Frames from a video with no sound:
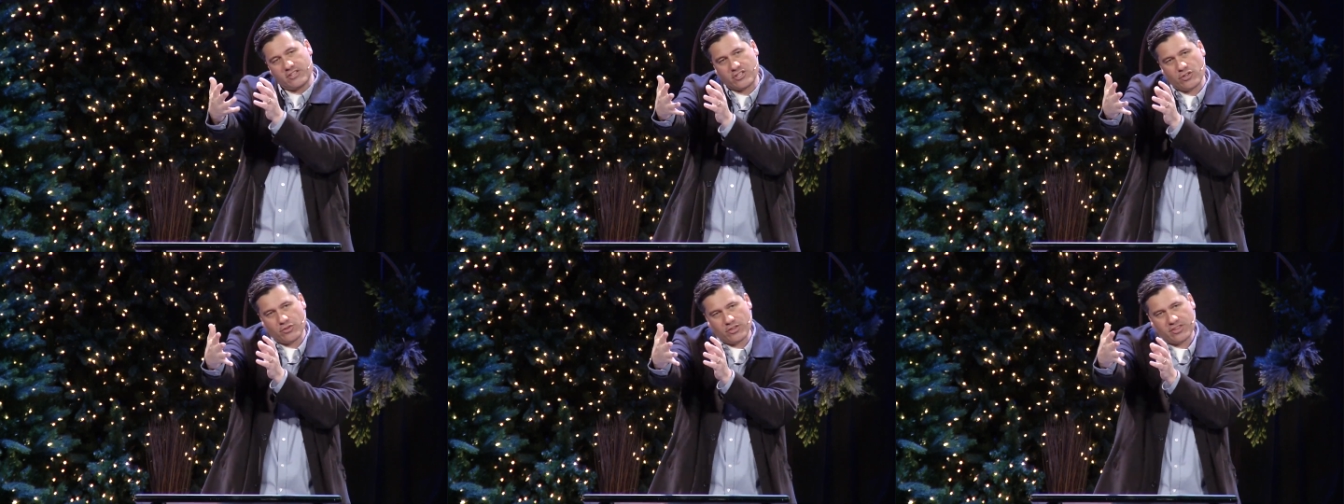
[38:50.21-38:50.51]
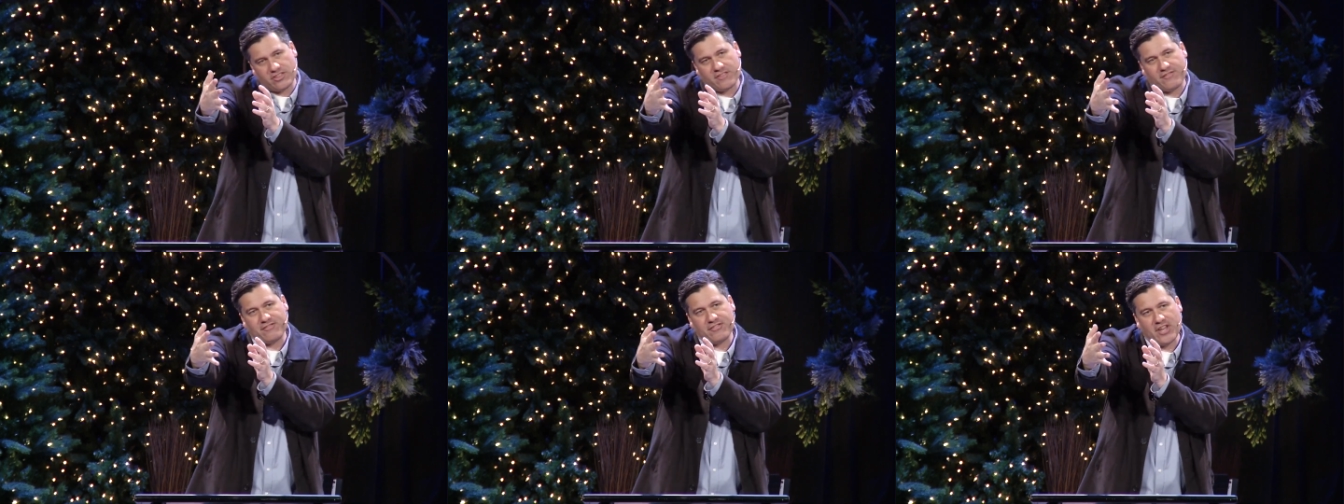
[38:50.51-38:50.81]
so
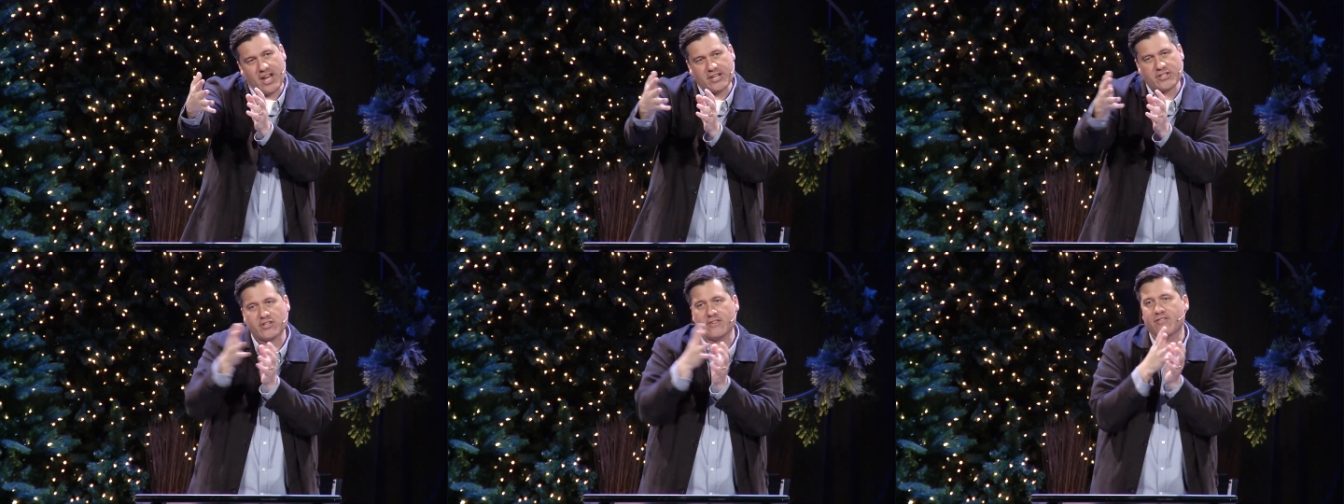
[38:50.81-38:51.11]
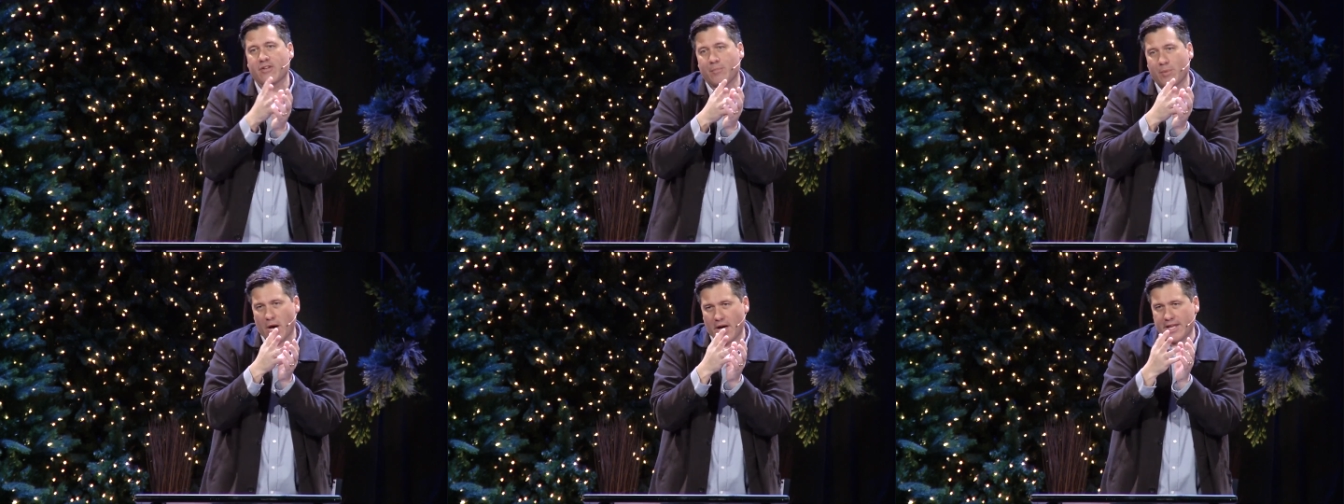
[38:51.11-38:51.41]
that the flesh of
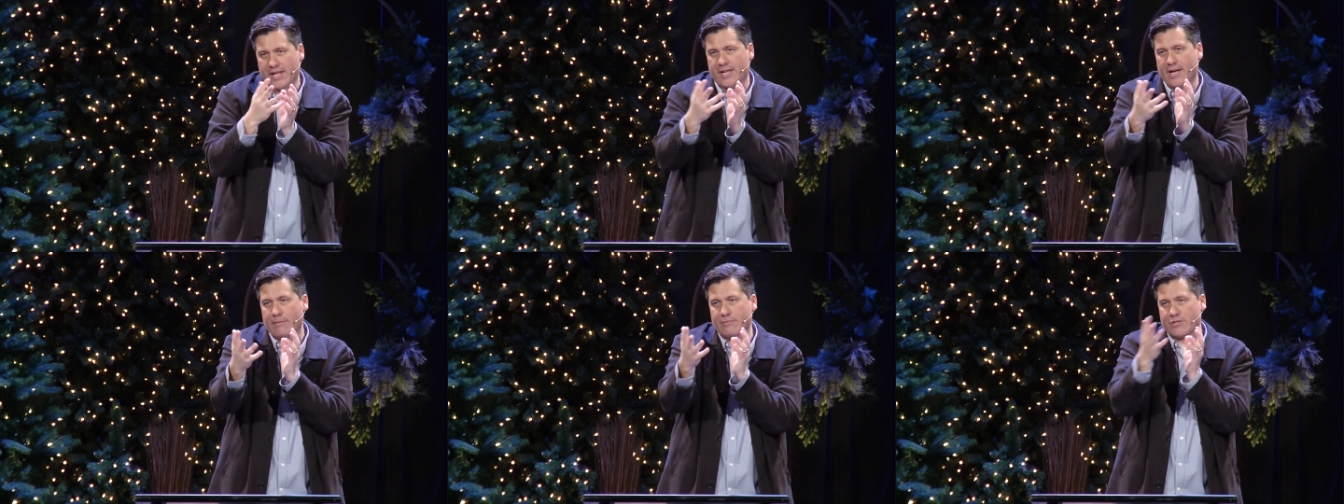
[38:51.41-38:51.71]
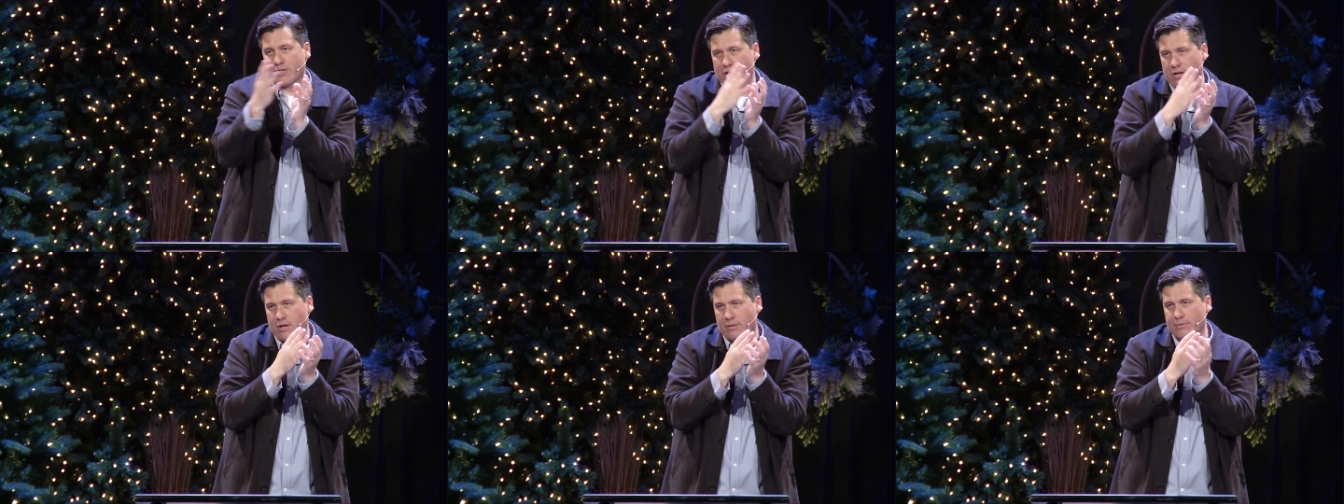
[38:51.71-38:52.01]
the body
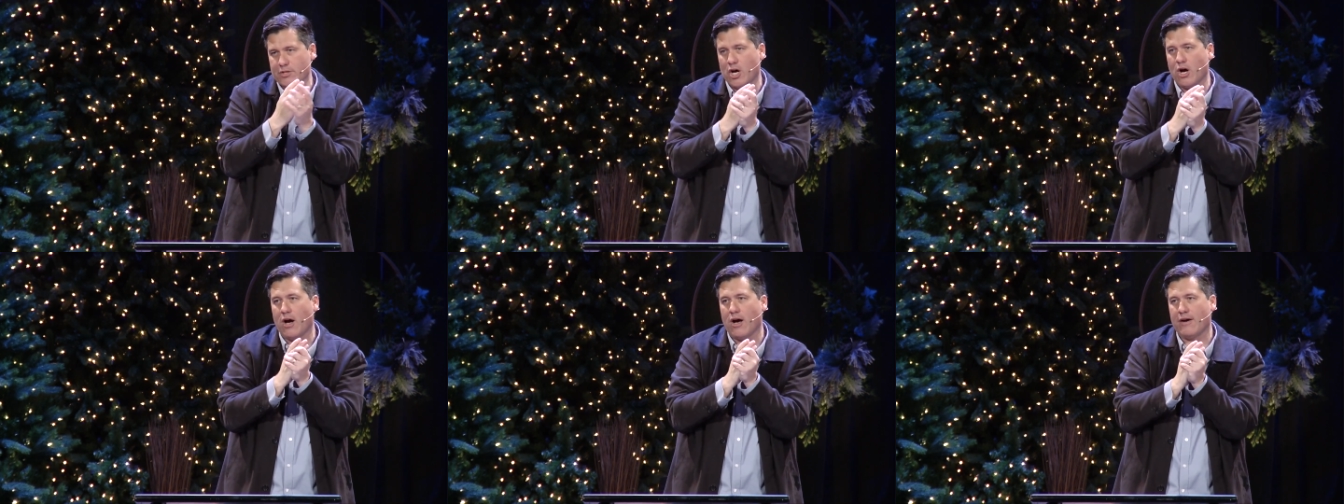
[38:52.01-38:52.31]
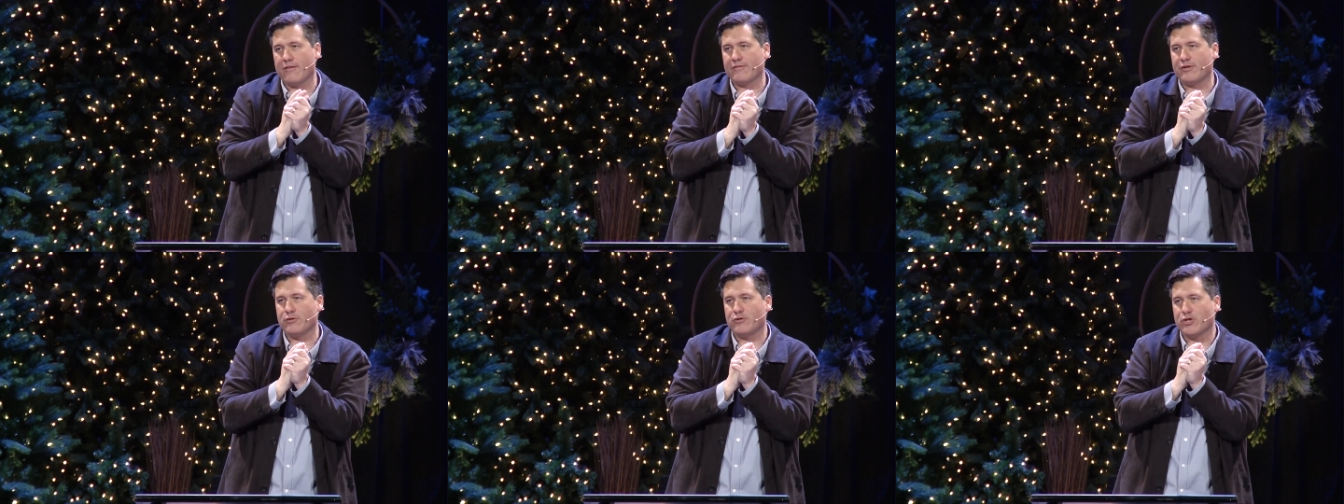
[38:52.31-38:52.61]
comes, comes
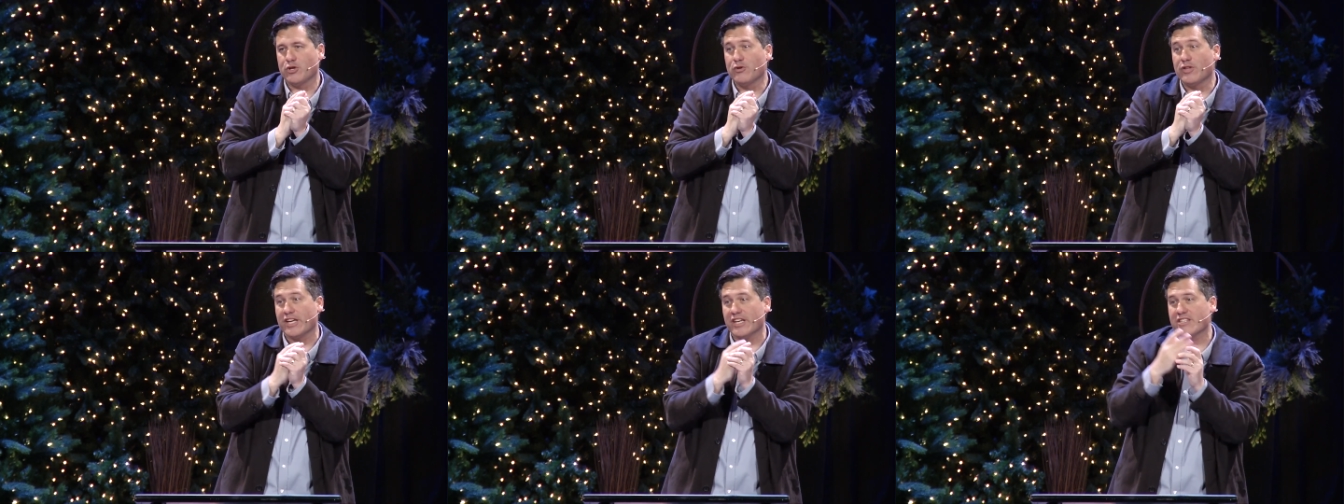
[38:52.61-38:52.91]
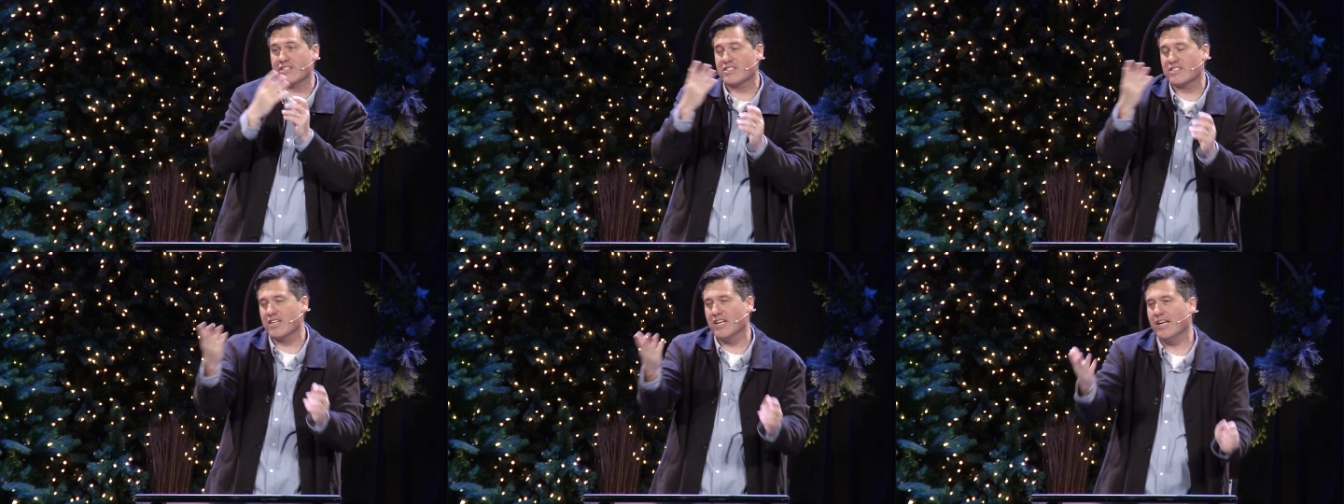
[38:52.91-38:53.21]
off. You do
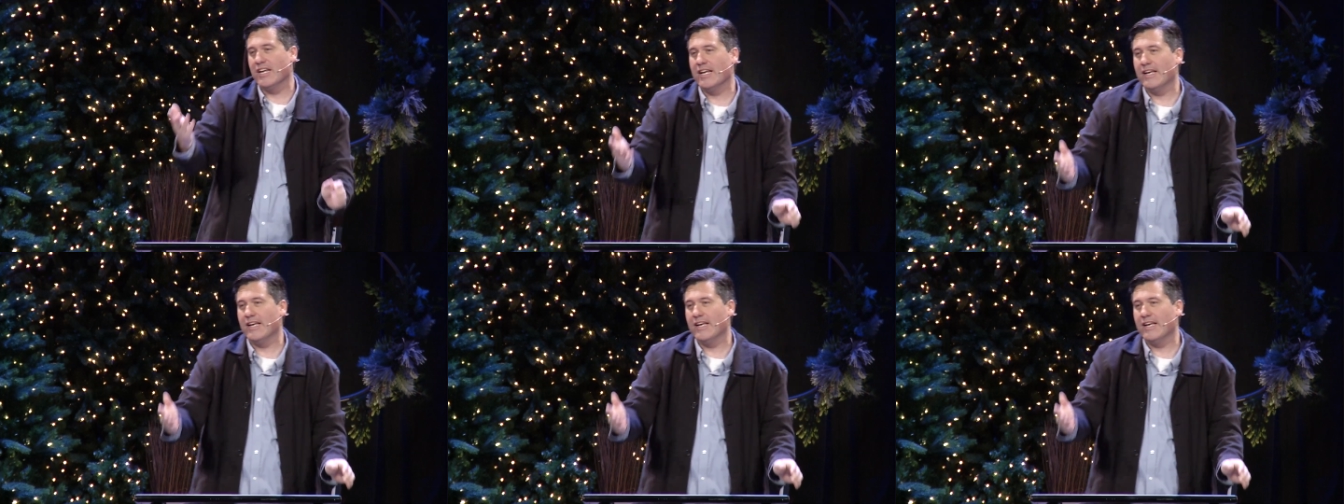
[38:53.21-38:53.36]
this